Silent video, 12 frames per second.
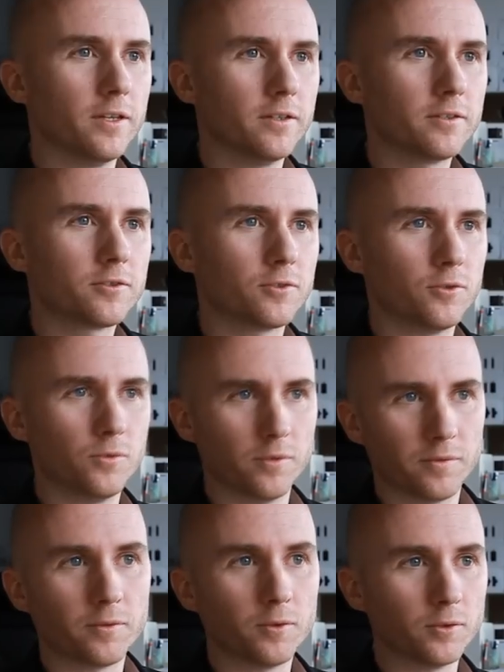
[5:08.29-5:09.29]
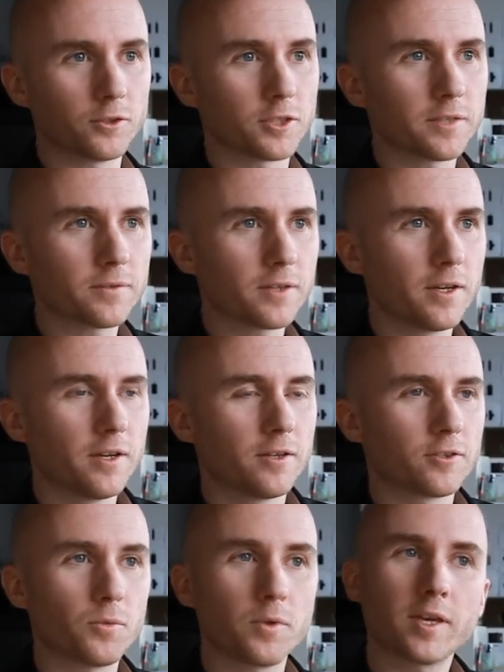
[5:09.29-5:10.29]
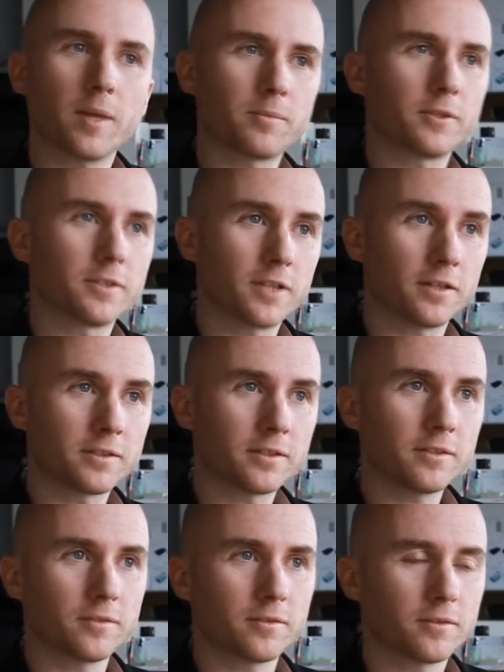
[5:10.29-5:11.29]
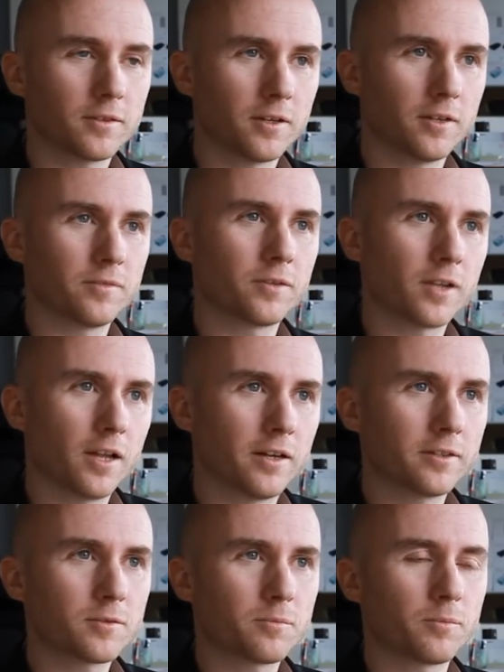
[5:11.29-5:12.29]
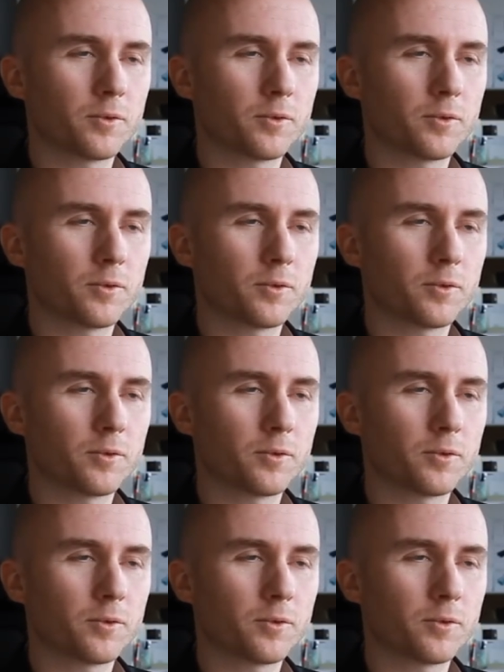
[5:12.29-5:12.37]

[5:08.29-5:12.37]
years to do the full shift. So we kept consulting for clients,